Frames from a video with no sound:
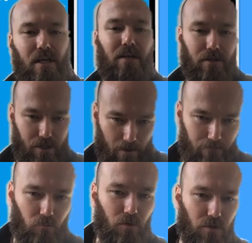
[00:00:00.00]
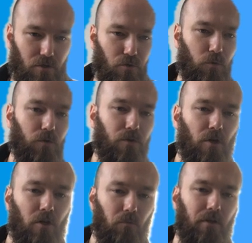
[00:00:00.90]
except where such orders
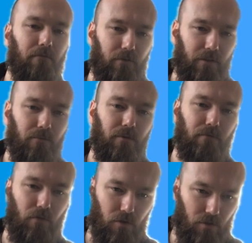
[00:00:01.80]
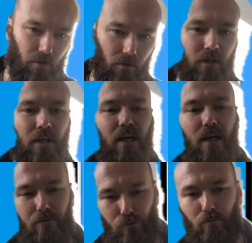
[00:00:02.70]
would conflict with the first law.
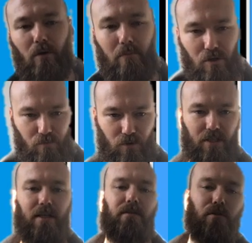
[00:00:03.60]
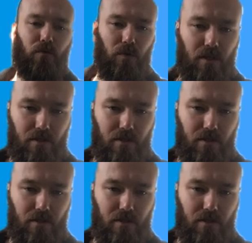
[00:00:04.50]
A robot must protect its own